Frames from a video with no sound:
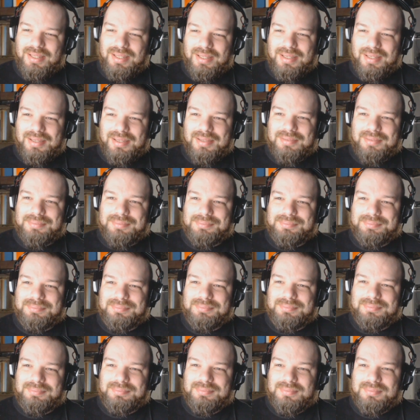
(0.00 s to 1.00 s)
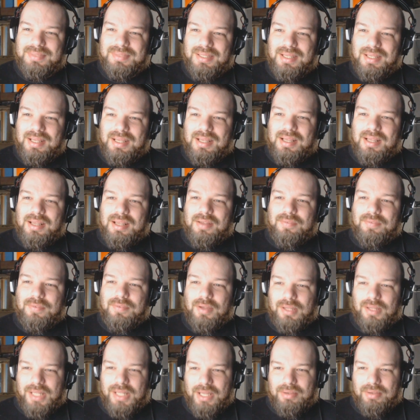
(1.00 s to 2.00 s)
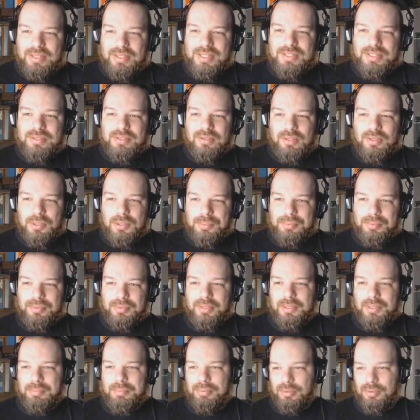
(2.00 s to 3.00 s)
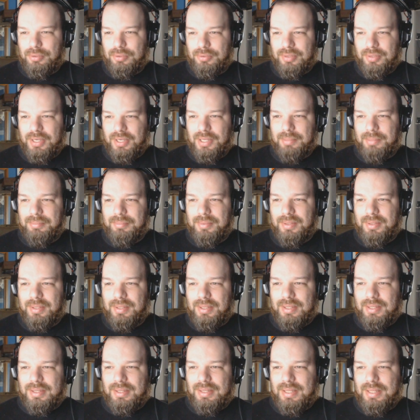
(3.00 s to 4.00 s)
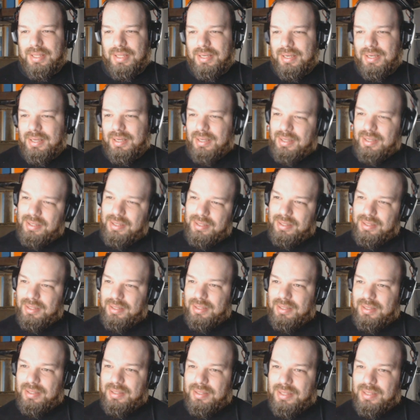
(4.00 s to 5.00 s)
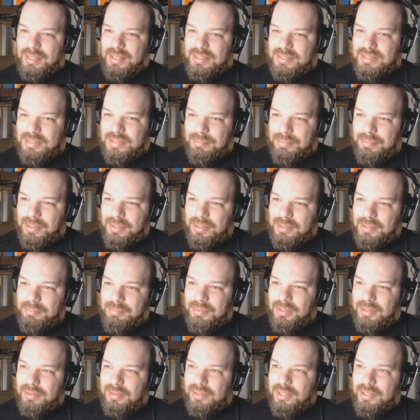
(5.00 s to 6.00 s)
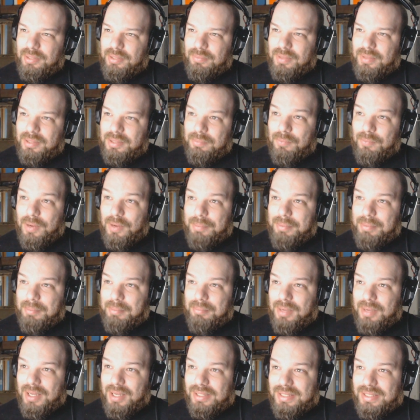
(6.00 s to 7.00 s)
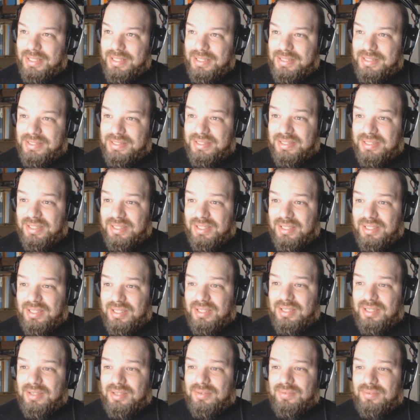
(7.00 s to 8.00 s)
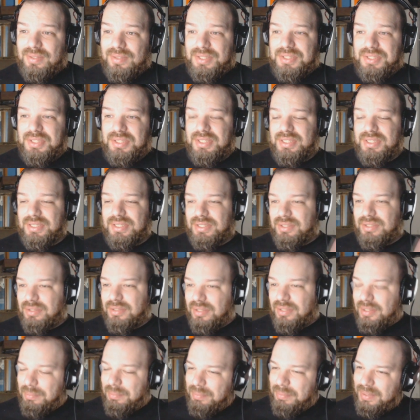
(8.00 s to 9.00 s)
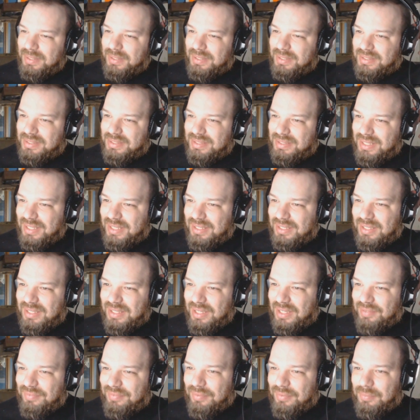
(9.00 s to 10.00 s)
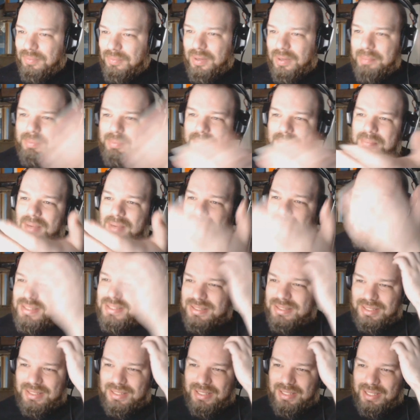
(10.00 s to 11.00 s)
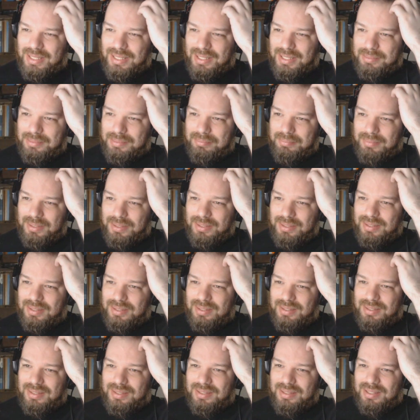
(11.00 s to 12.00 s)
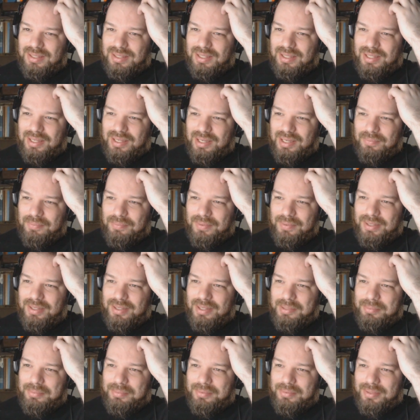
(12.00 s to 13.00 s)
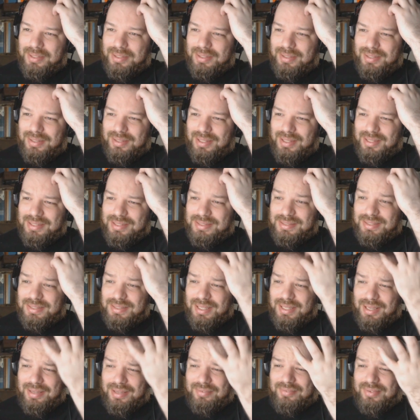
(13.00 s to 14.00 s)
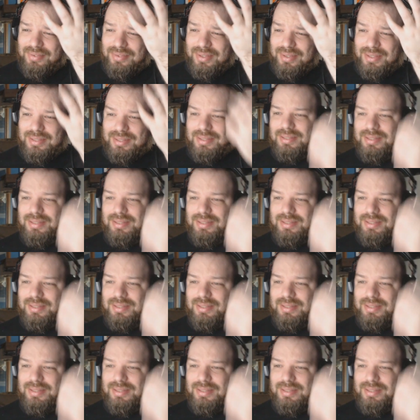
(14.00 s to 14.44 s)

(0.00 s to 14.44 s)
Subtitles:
Yeah. Fallout Interlopery program that has compatibility with weapon mod kits, which is good, but there's not enough of weapon mods in the game, and I want to upgrade a lot of stuff.